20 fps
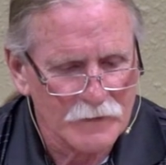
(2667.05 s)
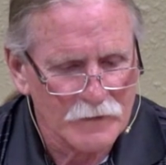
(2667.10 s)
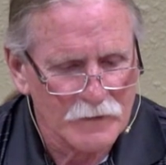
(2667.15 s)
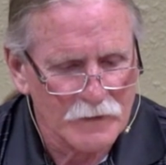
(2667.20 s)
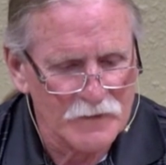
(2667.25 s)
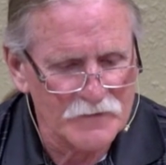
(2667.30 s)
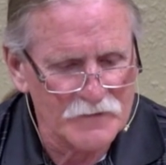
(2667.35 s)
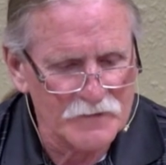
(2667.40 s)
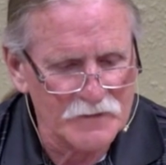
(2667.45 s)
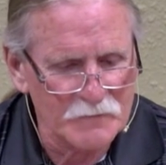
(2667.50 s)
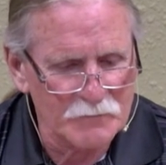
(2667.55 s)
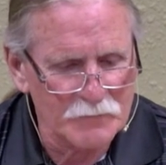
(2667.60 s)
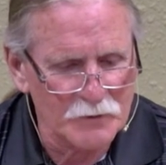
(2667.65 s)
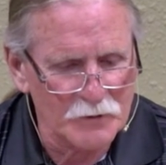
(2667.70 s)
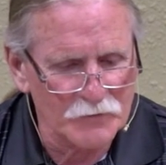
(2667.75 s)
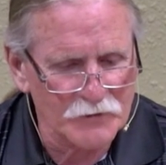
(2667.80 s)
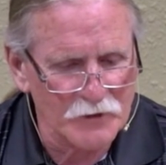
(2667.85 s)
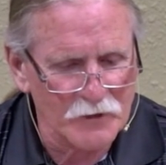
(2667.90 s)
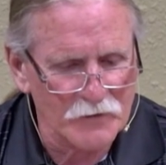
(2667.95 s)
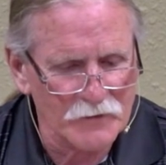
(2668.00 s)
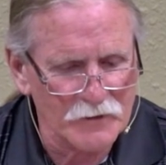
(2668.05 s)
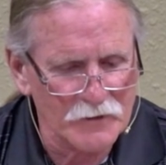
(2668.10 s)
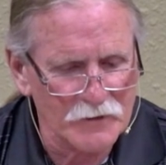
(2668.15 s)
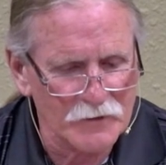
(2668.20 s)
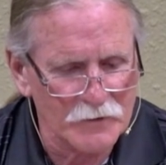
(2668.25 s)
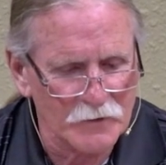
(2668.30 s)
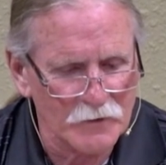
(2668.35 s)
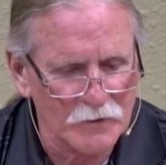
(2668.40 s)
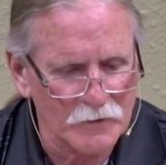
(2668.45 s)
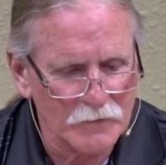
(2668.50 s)
And then he built on the
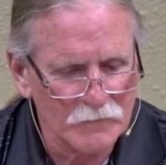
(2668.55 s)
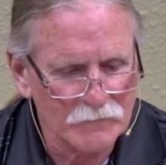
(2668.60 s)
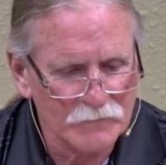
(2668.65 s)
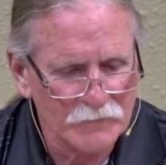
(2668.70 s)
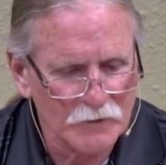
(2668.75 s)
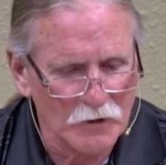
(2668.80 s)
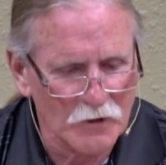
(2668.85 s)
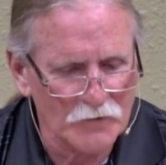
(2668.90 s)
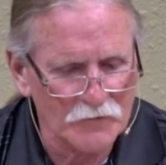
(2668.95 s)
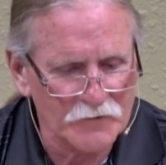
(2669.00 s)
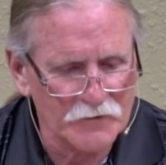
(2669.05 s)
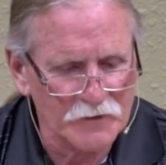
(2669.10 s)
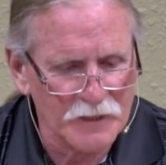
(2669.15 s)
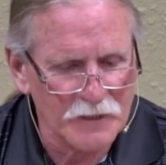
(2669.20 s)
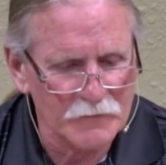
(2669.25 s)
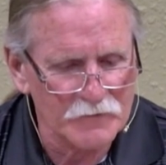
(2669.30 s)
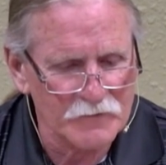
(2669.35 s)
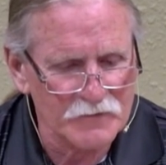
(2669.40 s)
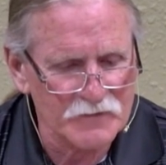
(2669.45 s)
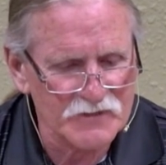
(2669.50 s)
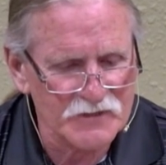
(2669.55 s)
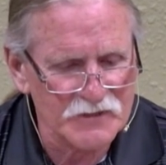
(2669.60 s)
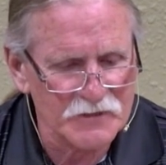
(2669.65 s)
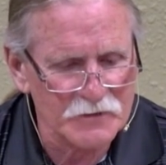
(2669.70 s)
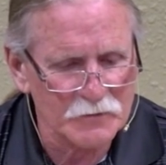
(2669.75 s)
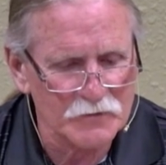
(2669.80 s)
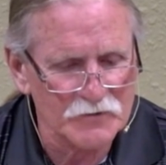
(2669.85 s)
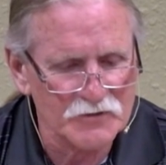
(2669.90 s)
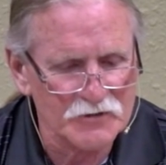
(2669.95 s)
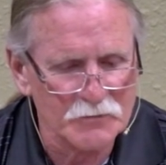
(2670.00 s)
hill, called the name of the city
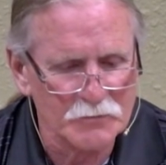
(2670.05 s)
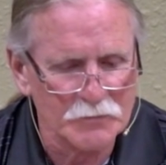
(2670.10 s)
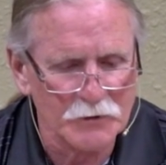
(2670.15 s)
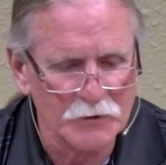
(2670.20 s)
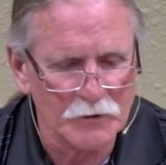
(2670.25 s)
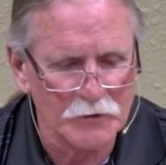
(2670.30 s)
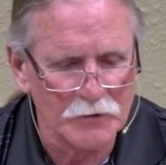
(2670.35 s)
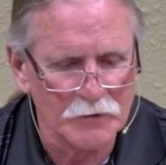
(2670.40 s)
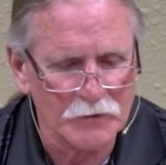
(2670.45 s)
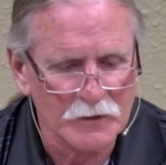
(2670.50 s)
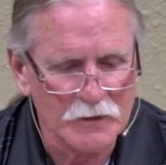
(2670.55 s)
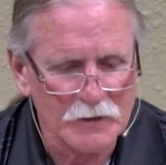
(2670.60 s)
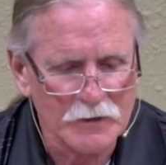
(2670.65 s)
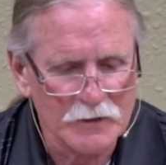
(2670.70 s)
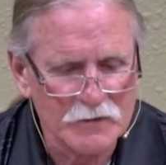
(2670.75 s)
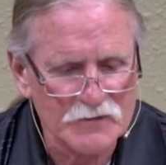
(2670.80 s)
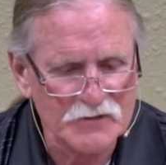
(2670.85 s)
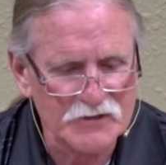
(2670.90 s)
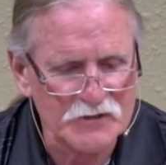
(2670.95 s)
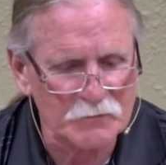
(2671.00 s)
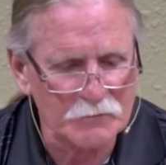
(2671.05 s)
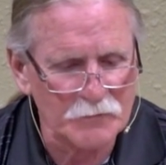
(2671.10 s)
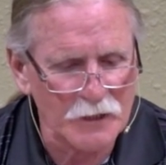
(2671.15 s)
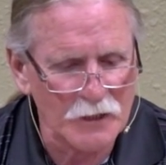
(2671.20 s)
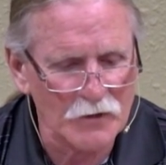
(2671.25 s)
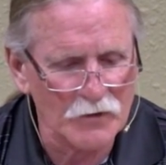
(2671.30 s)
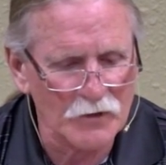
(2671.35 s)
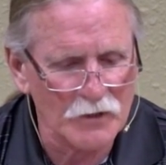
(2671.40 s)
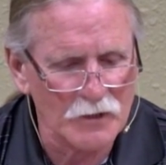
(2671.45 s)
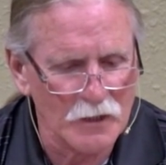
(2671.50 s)
which he built
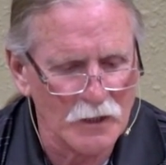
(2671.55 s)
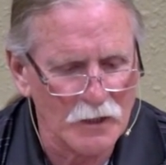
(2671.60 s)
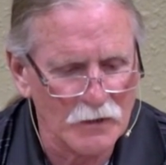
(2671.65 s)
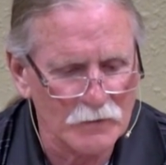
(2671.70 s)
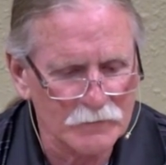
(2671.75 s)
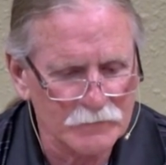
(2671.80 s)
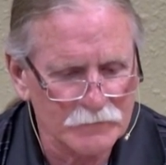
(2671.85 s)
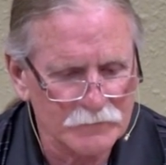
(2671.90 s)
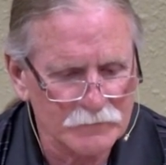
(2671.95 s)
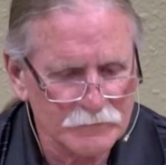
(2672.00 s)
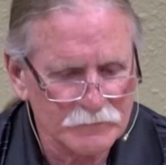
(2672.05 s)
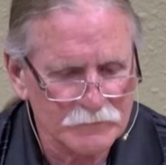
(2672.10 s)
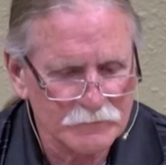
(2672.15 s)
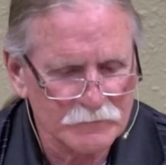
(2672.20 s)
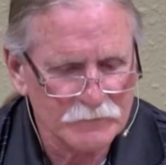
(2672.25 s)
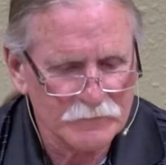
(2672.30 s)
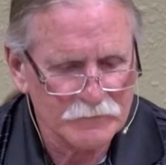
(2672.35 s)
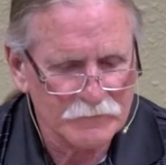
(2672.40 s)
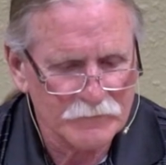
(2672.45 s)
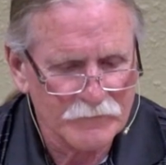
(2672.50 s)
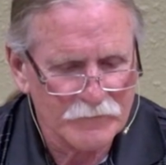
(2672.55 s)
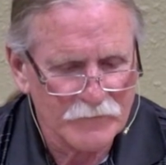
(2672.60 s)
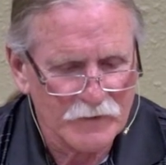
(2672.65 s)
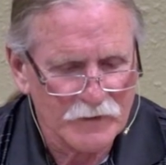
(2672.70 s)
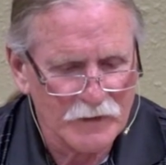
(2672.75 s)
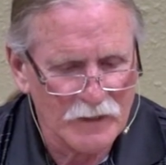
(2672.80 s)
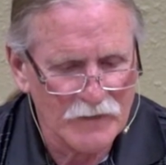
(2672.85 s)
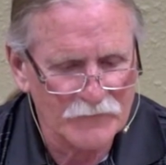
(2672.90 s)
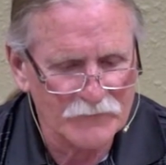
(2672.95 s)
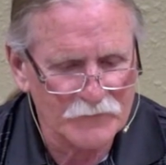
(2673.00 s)
Samaria,
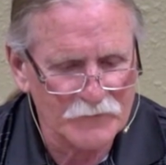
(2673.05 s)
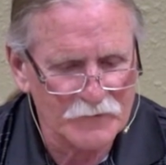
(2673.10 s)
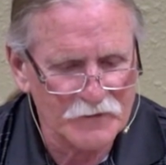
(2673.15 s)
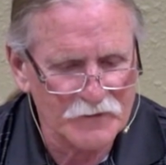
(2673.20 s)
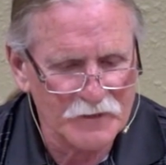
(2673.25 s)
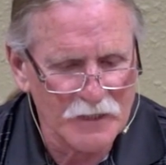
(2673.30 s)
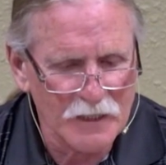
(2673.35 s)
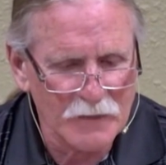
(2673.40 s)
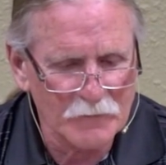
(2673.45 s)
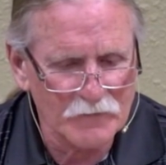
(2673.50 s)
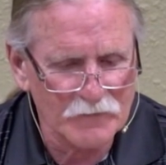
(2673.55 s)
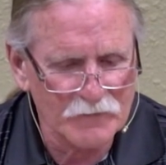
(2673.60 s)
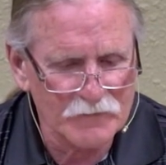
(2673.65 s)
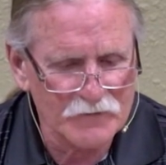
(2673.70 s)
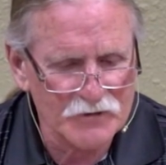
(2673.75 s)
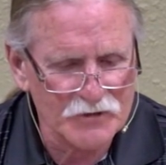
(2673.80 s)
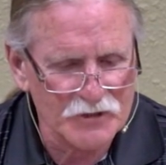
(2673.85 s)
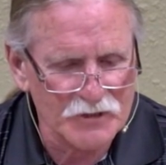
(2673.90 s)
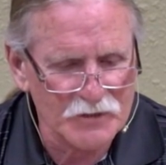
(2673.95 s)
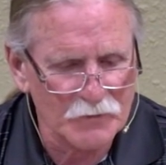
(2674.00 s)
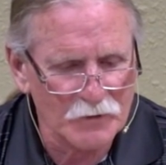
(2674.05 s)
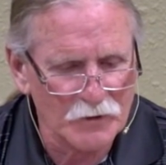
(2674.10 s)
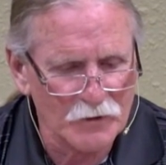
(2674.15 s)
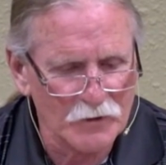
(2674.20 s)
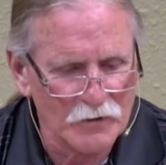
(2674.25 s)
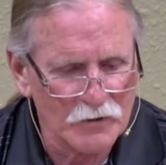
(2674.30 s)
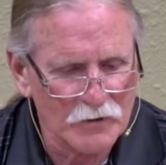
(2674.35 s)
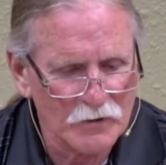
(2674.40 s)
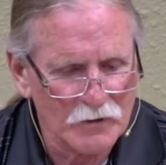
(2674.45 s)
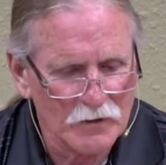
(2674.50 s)
after the name of Shemer,
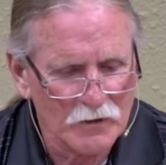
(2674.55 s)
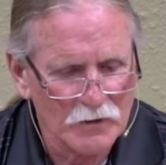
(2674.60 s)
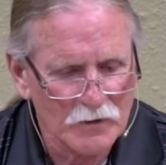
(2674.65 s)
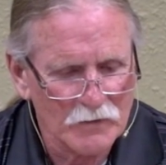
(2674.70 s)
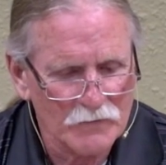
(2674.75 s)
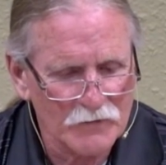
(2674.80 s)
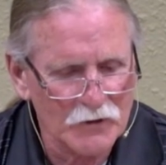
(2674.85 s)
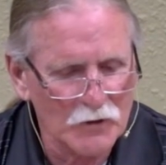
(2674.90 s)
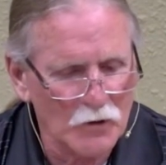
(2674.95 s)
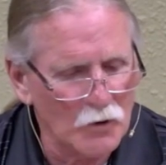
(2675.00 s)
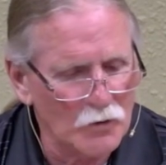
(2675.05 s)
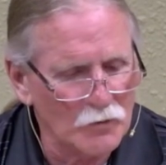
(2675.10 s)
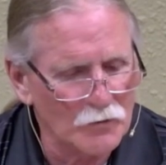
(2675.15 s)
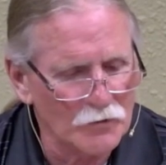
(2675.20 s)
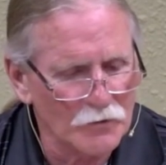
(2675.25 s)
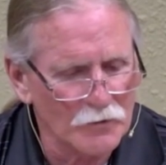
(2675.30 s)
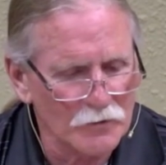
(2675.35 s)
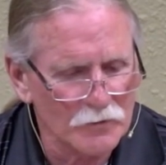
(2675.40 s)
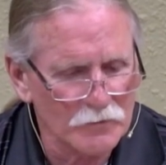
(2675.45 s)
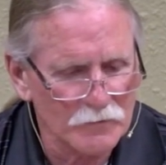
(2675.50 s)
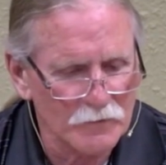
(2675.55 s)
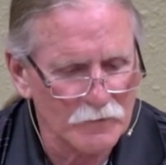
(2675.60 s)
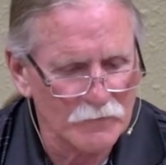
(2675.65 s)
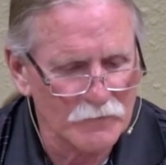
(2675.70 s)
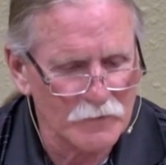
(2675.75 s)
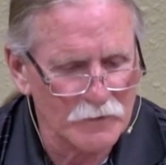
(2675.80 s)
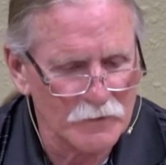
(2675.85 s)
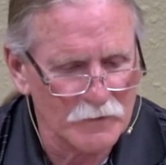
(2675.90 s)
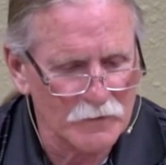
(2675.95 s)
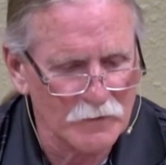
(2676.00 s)
the owner of
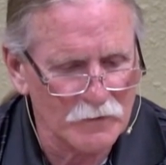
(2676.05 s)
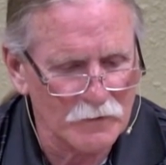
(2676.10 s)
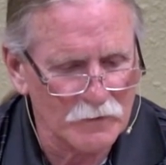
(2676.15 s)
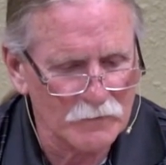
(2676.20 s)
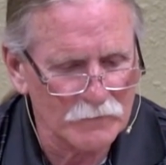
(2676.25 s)
the hill.